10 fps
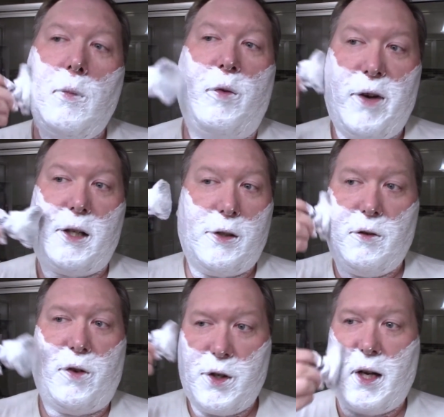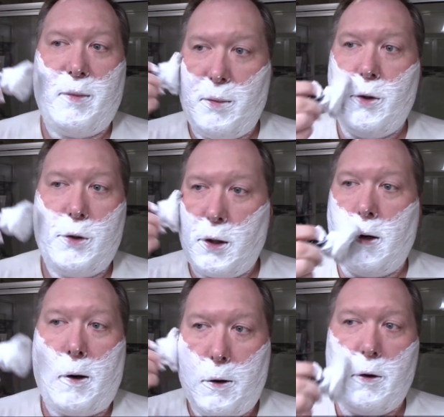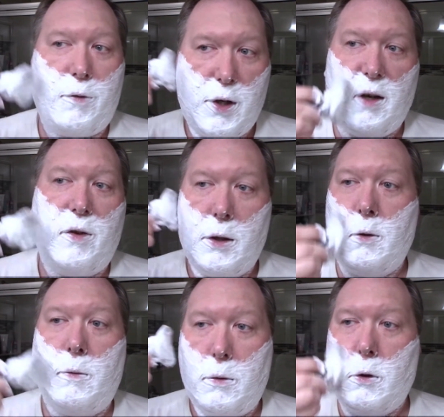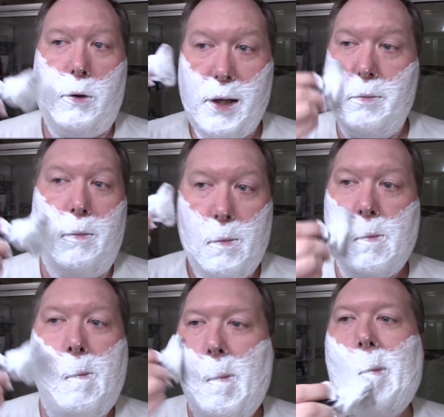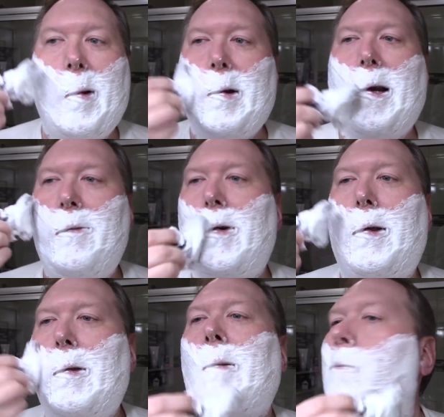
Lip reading: In fact, this is the first time I'm using artofshaving cream to shave with.